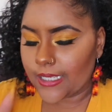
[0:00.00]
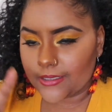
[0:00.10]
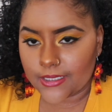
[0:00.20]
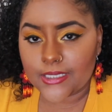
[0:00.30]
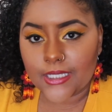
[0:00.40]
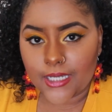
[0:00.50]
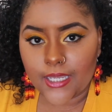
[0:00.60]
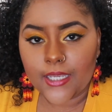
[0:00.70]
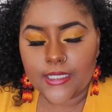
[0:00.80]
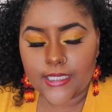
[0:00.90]
I did
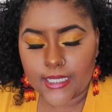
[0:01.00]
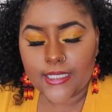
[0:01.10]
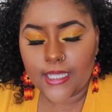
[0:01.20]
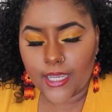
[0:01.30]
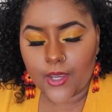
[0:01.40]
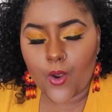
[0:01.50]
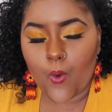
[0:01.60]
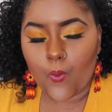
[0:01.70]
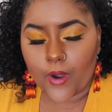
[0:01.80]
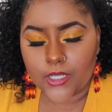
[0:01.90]
today 10 day
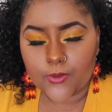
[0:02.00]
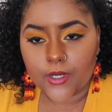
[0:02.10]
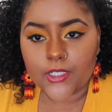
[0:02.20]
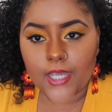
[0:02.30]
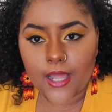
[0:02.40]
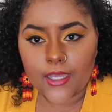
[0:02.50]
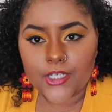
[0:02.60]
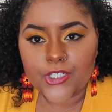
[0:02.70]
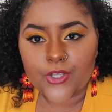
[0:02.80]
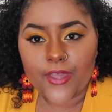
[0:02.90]
rice water
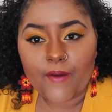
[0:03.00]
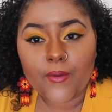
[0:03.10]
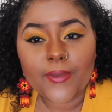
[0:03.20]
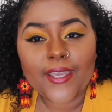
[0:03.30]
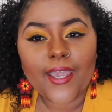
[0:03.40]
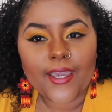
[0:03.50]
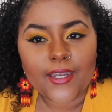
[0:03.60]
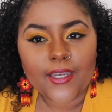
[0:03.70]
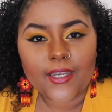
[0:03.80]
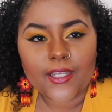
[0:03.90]
challenge, so that will be
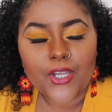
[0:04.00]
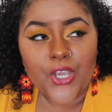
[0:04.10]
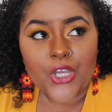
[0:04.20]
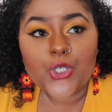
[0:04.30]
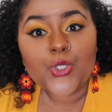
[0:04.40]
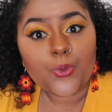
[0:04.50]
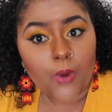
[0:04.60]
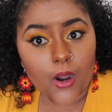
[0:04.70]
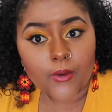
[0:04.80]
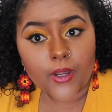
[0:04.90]
edited
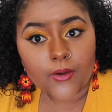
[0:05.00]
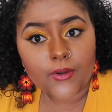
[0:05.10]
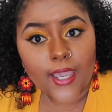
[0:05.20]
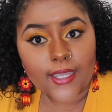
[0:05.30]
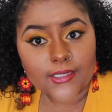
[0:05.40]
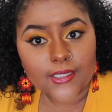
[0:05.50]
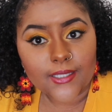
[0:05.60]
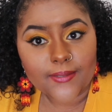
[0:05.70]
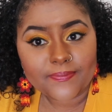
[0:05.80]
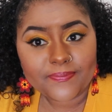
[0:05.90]
tomorrow,
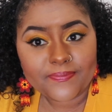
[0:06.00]
actually.